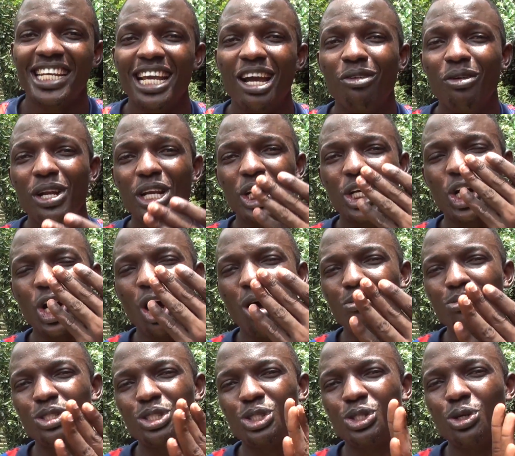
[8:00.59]
Then when it
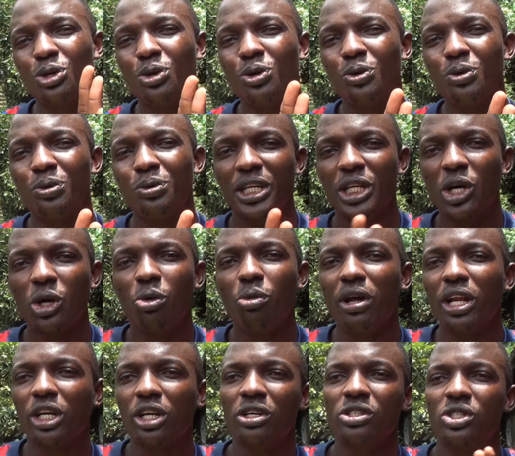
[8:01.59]
comes to
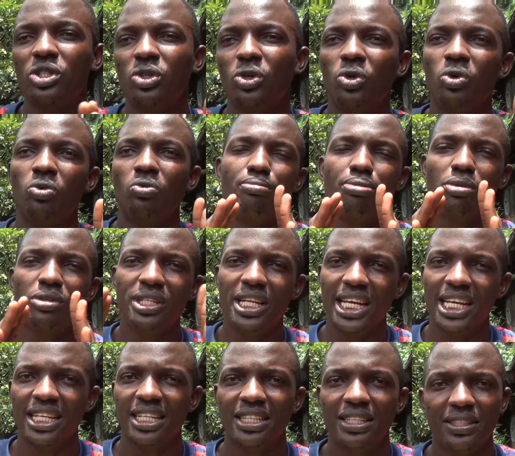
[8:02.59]

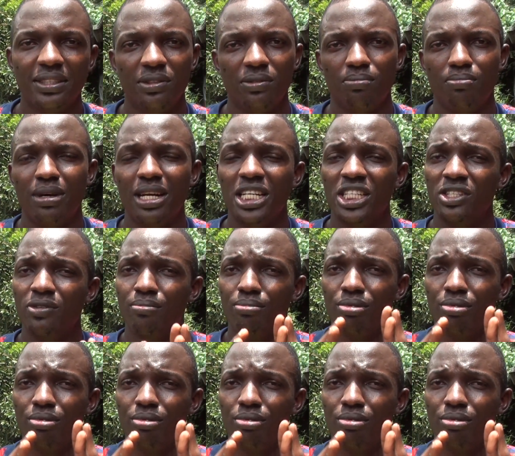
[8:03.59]
brooding, managing